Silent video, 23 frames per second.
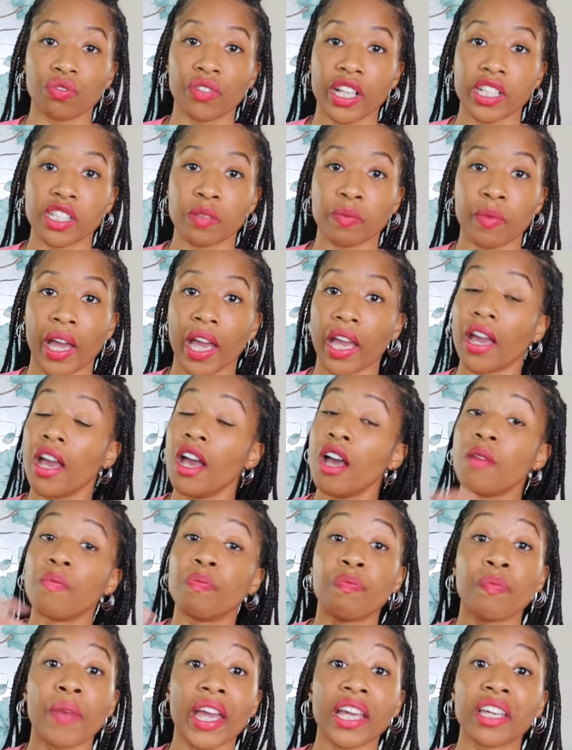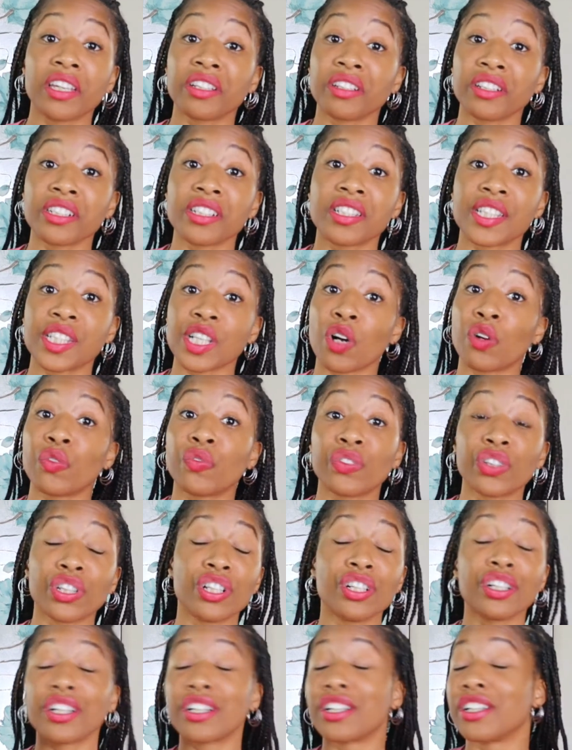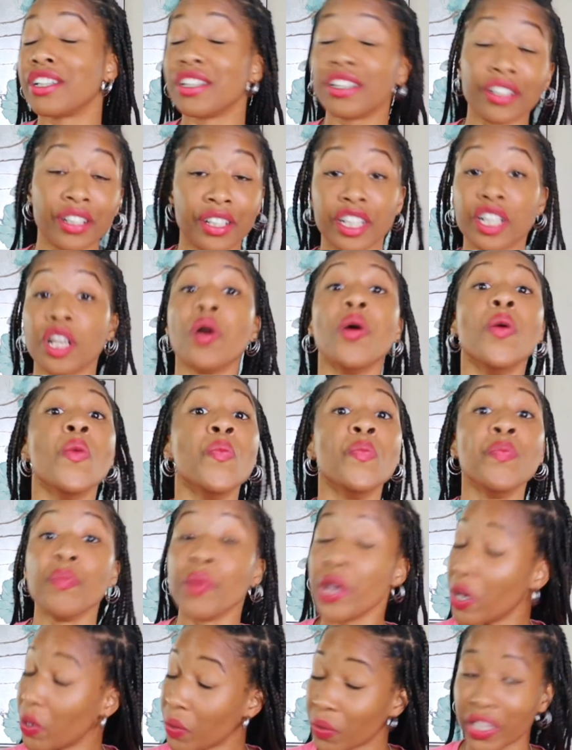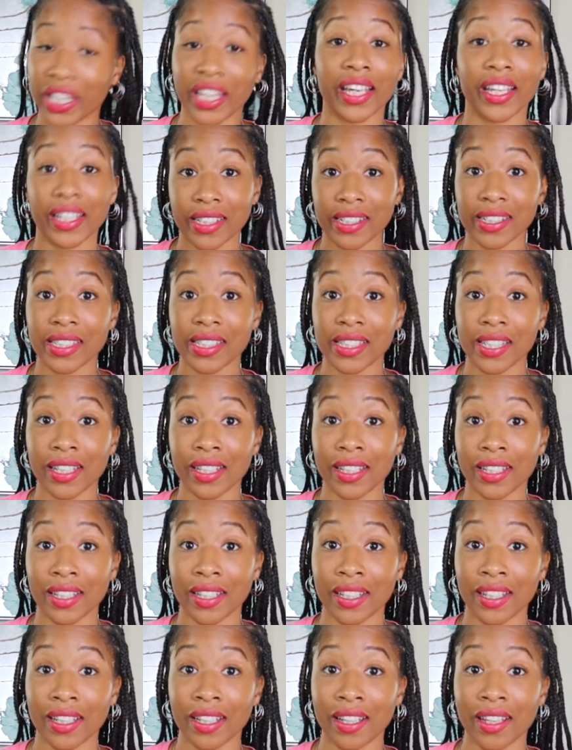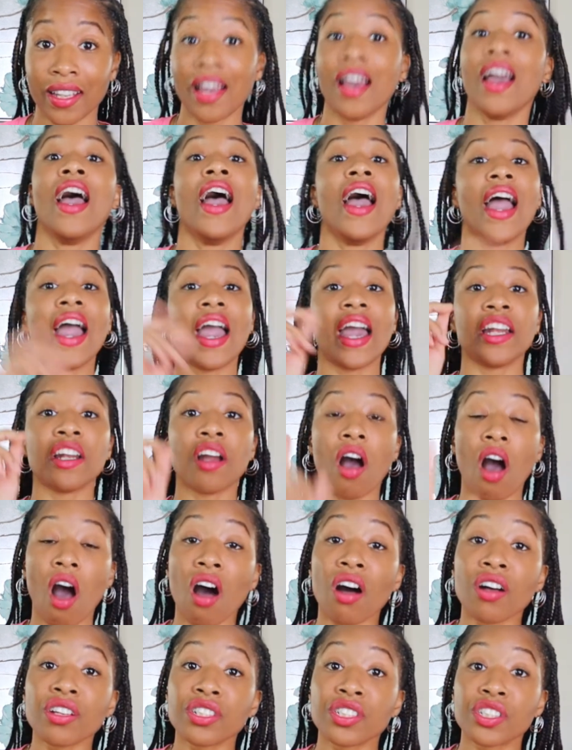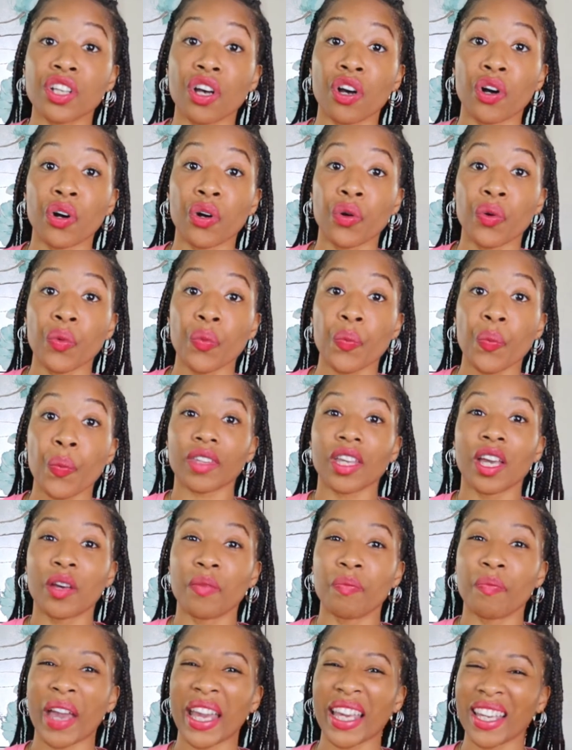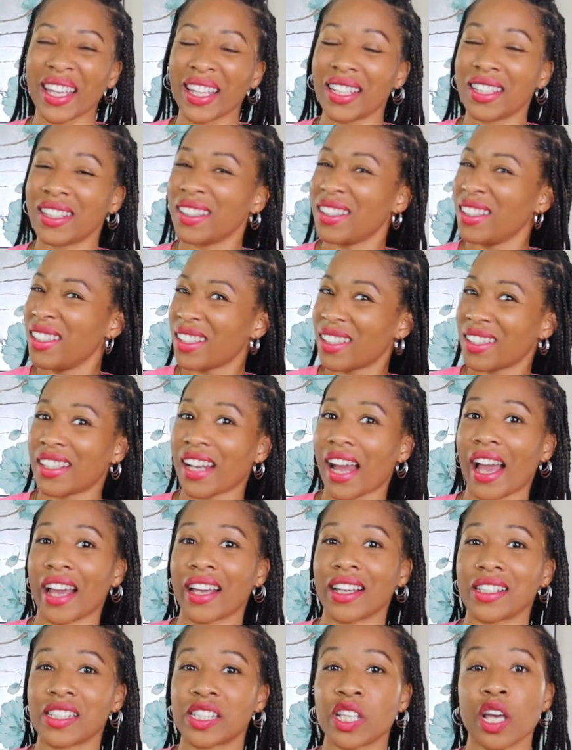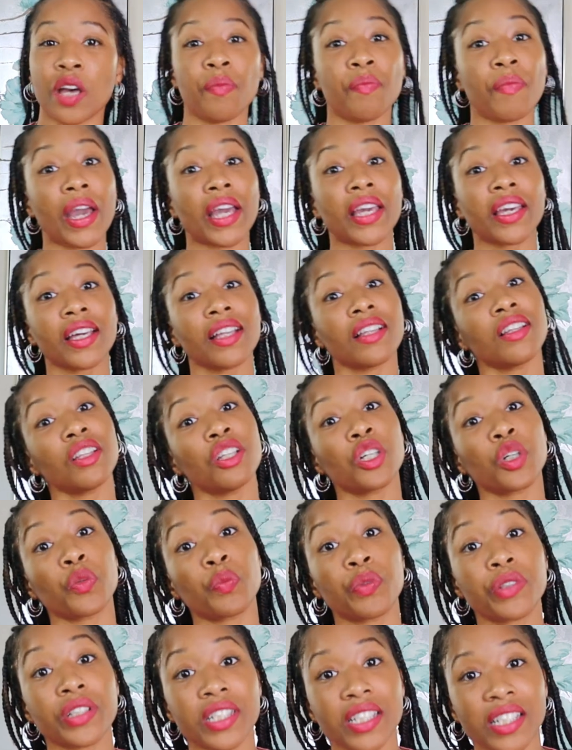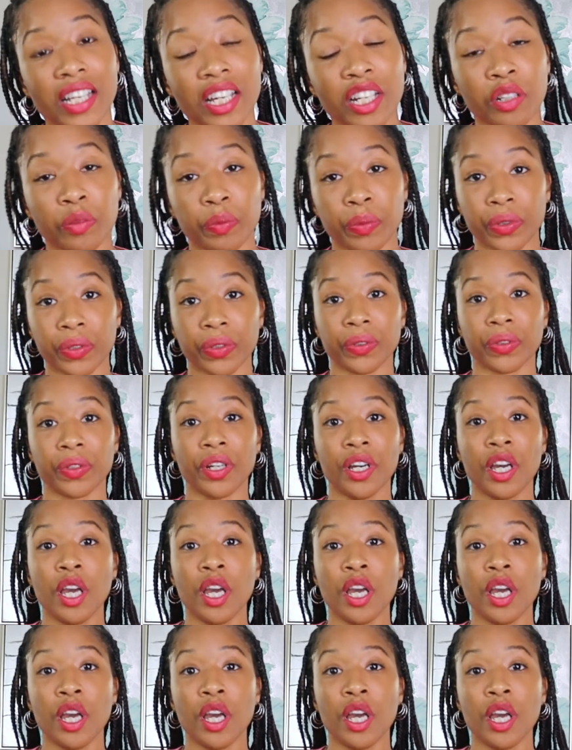resume, make yourself look good, milk it. And also make it look nice, make it look presentable.